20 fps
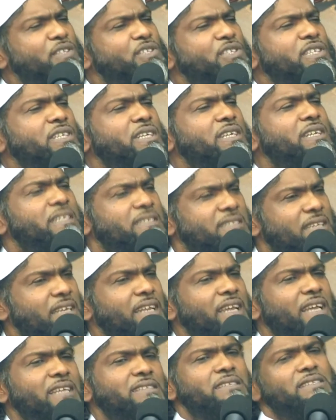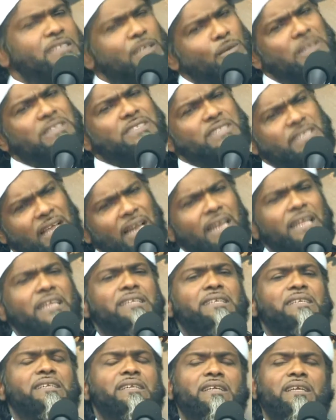shield? He said, yes. He said, well, sell
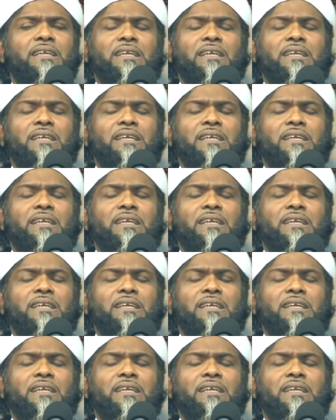it.